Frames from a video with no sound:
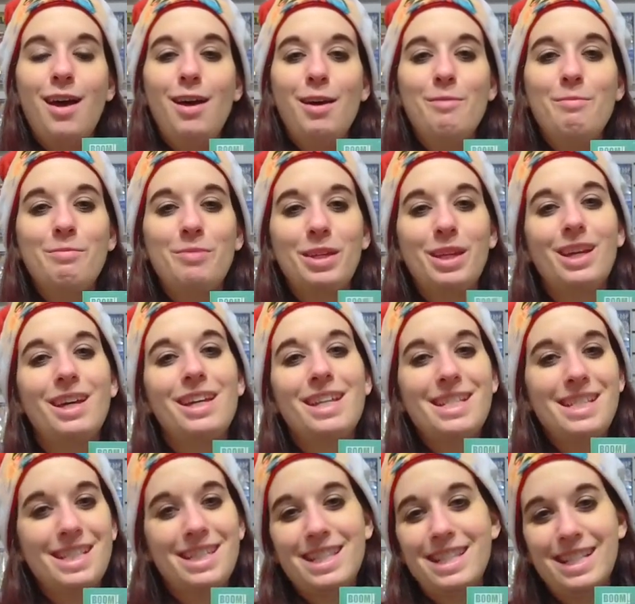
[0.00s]
um,
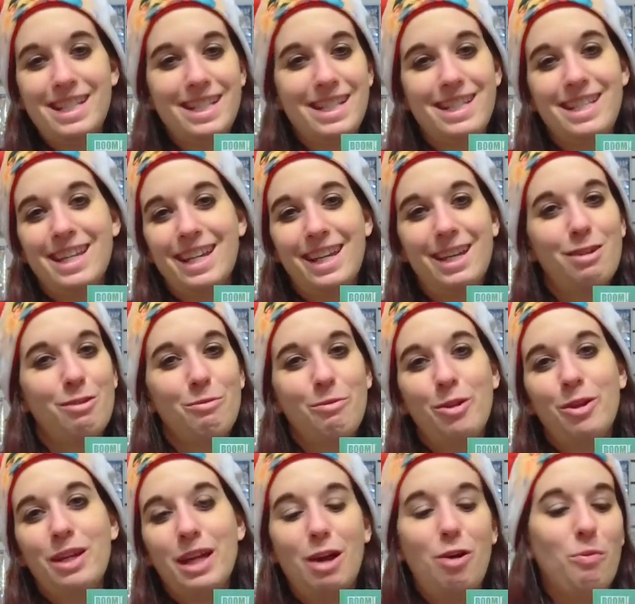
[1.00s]
because this isn't going to
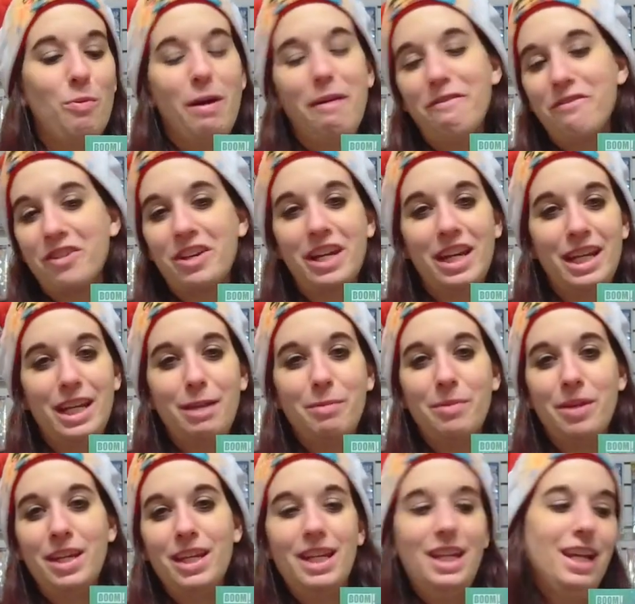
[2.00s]
work out well for
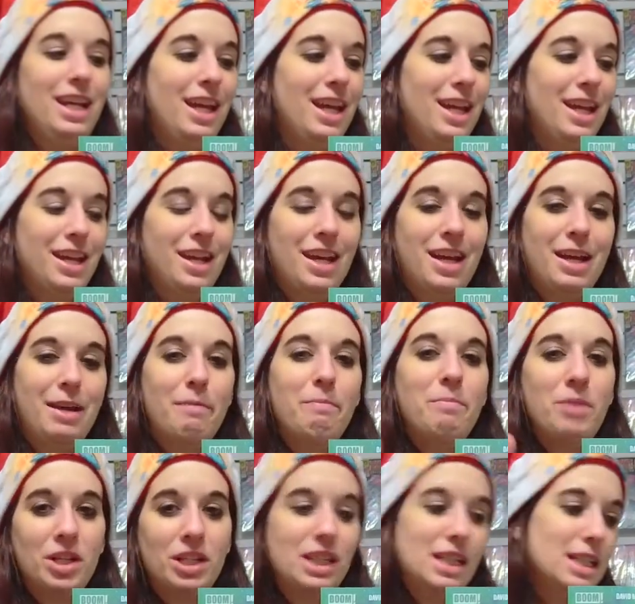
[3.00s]
anybody. And a
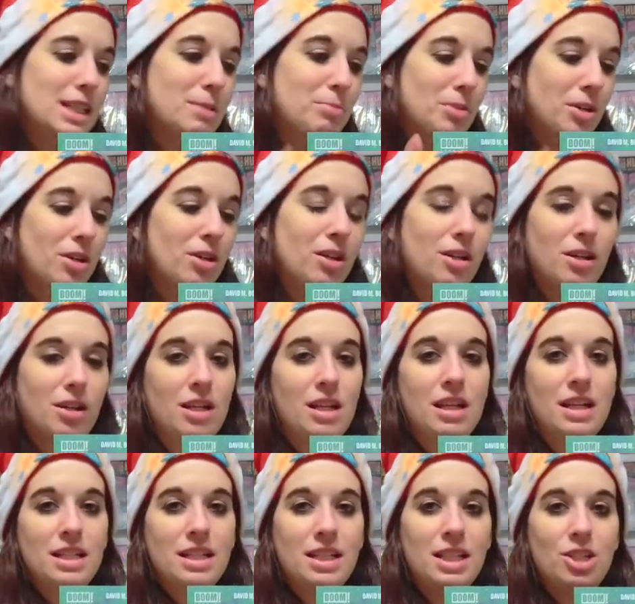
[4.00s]
monkey's paw
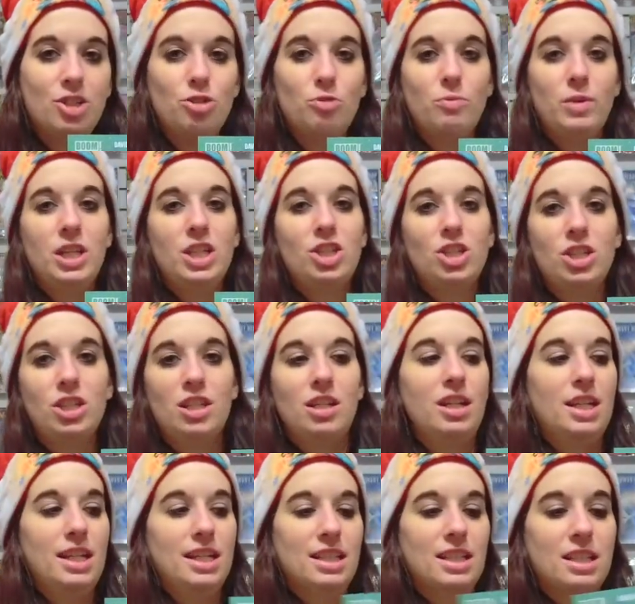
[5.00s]
situation
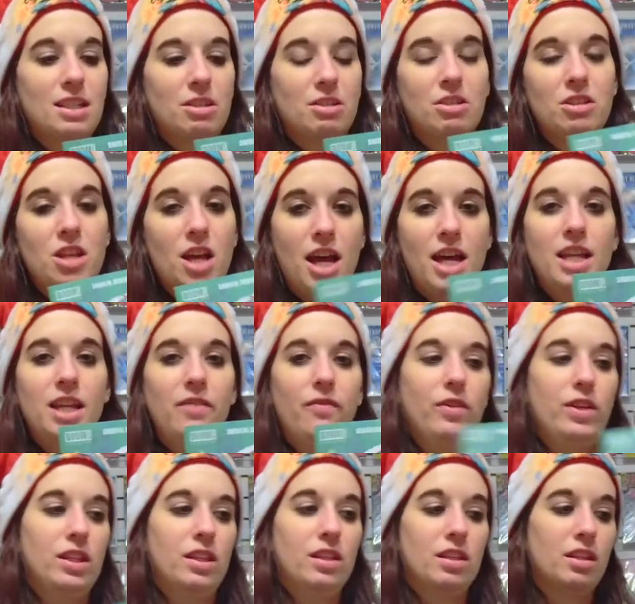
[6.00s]
is not
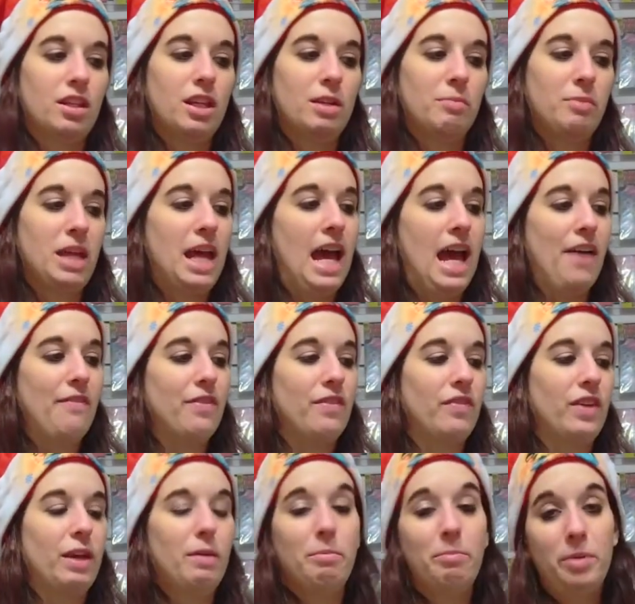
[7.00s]
even going to be half of
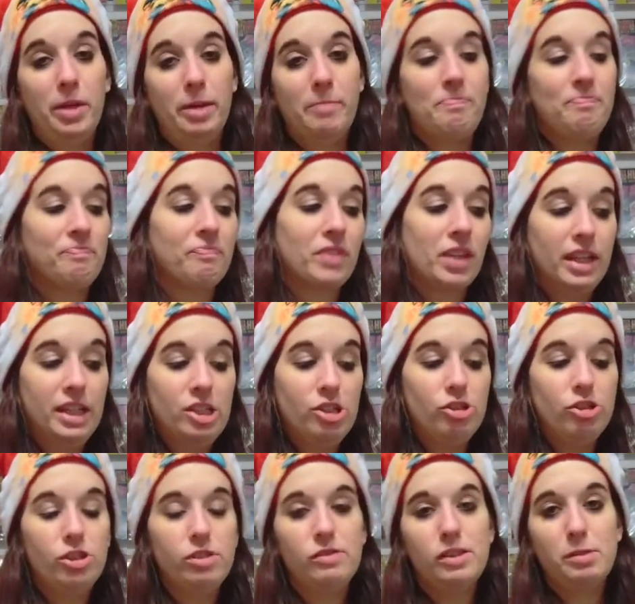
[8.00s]
it. But issue
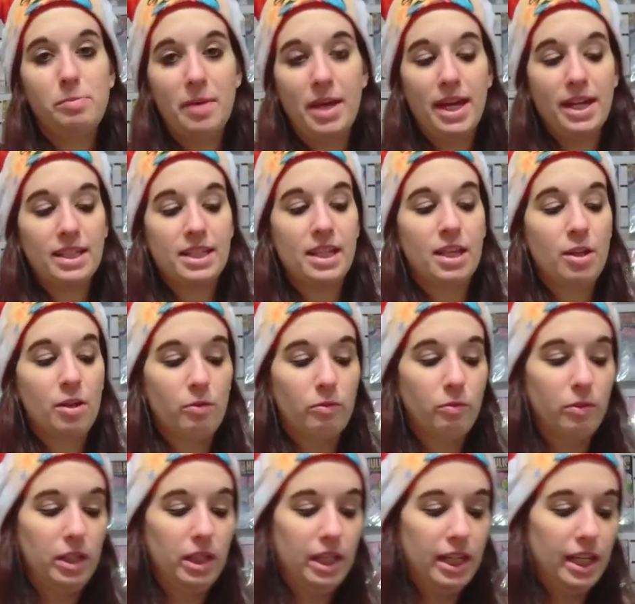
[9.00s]
two of specs,
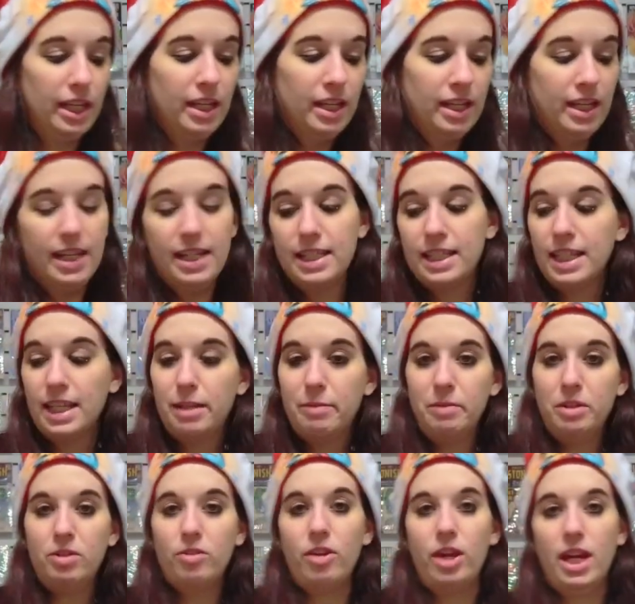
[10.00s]
read it. It's going to
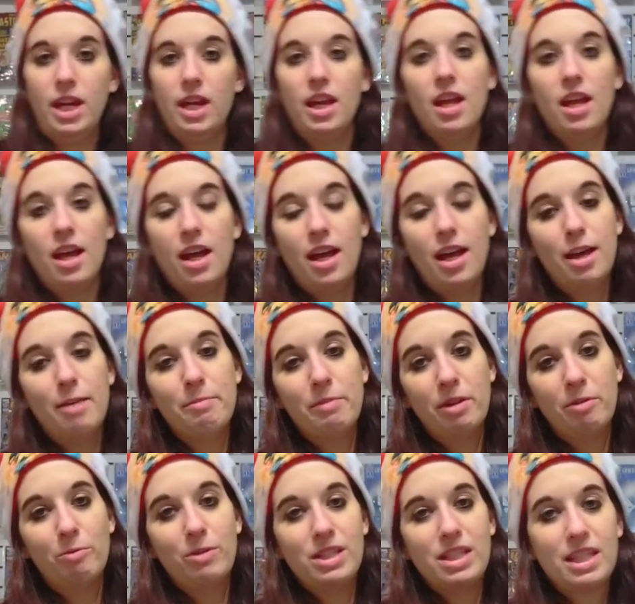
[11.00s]
be great. Um,
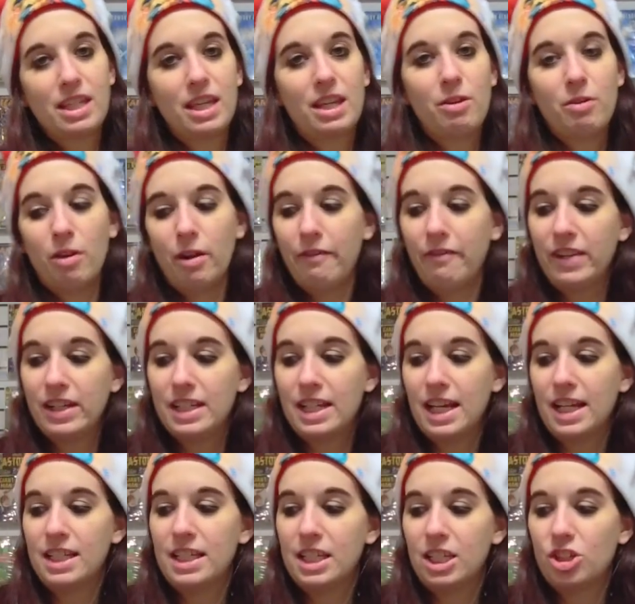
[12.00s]
once again,
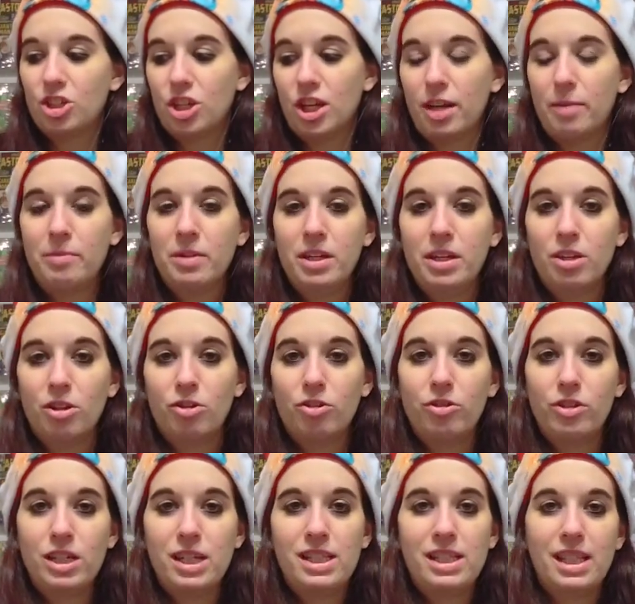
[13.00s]
fantastic job,
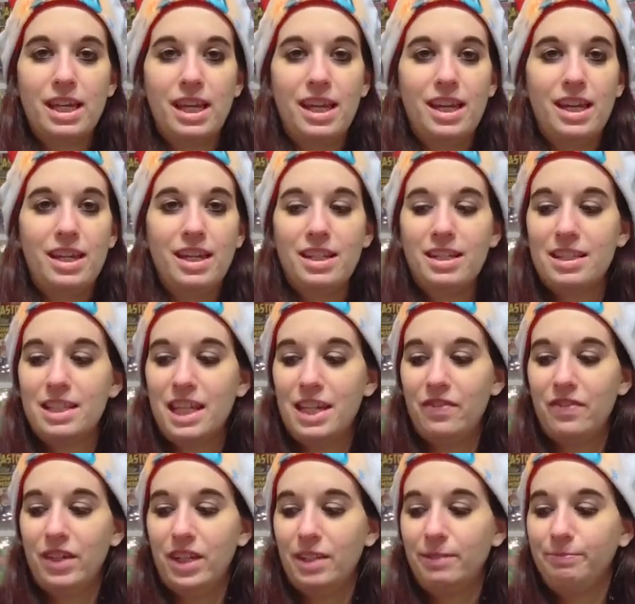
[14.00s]
Chris and
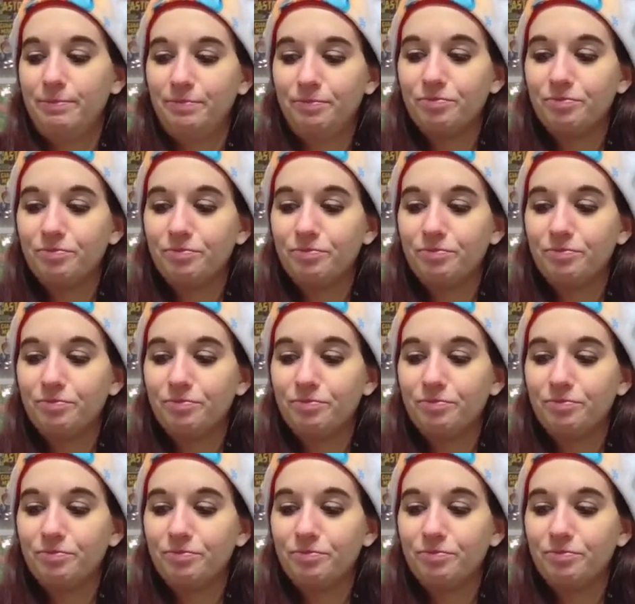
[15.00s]
David.